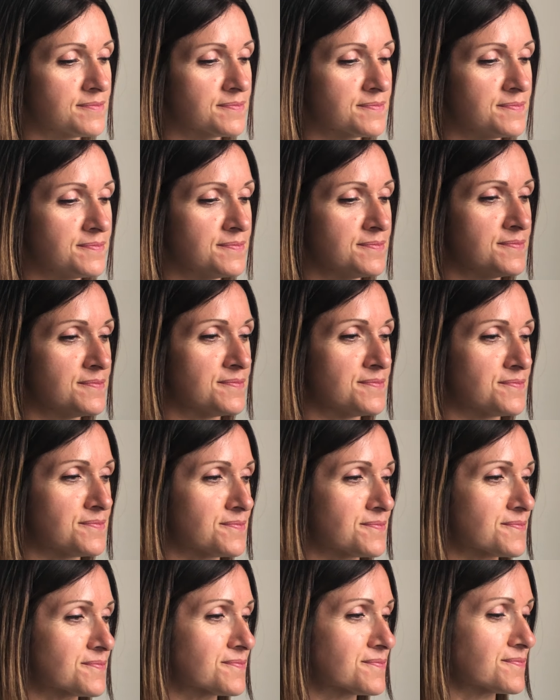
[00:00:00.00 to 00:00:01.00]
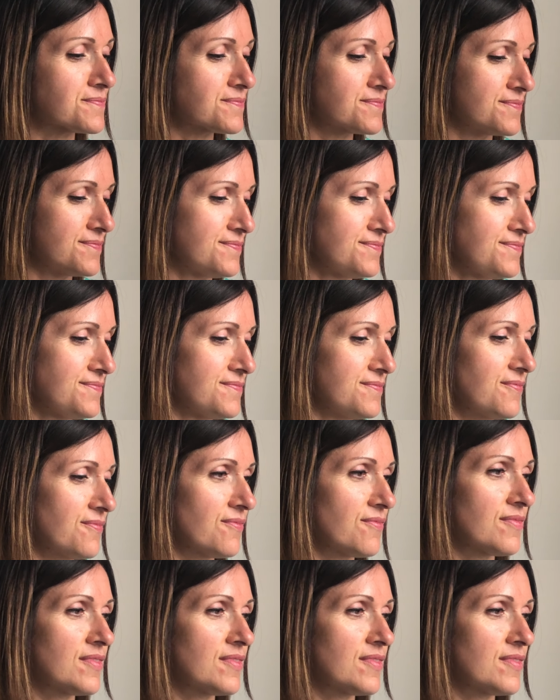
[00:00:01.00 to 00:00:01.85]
(no one is talking)